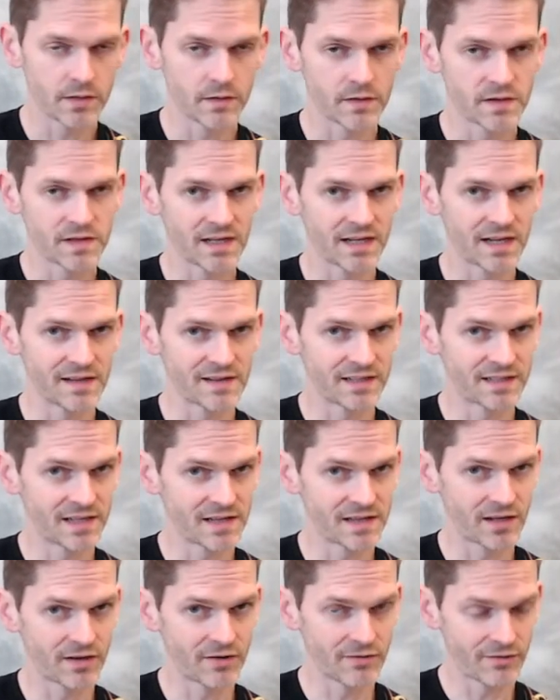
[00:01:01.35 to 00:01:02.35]
you'll see there's a
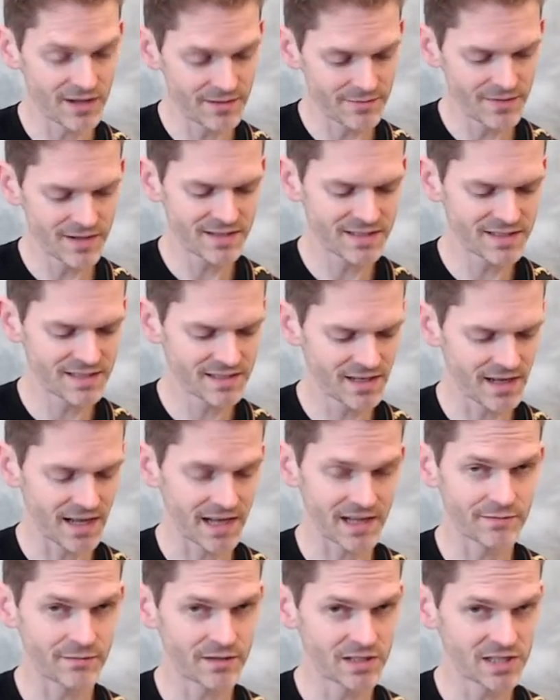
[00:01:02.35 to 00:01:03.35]
disagreement,
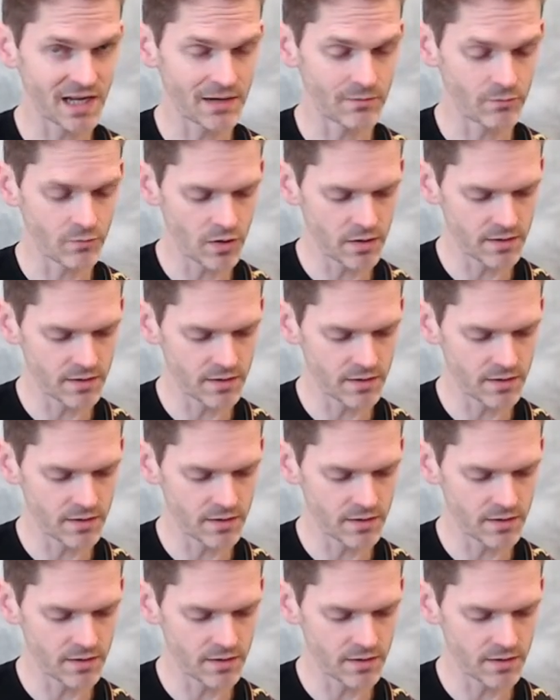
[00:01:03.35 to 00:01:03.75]
as with shape